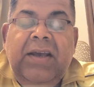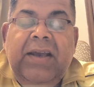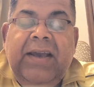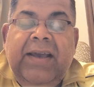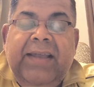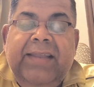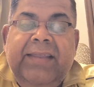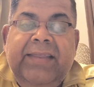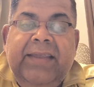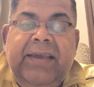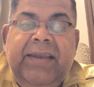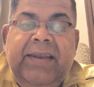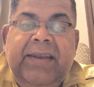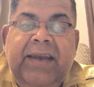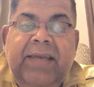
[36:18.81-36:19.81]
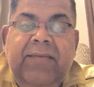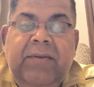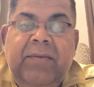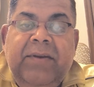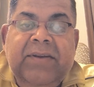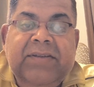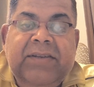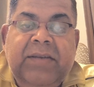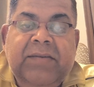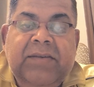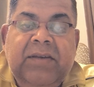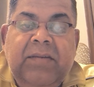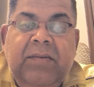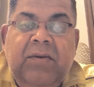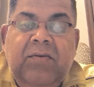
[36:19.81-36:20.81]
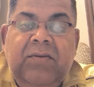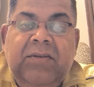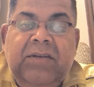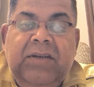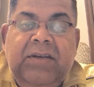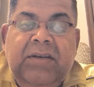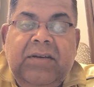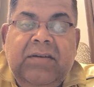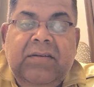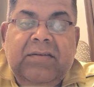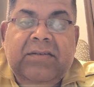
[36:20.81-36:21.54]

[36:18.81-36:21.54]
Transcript: And then I will be discussing about the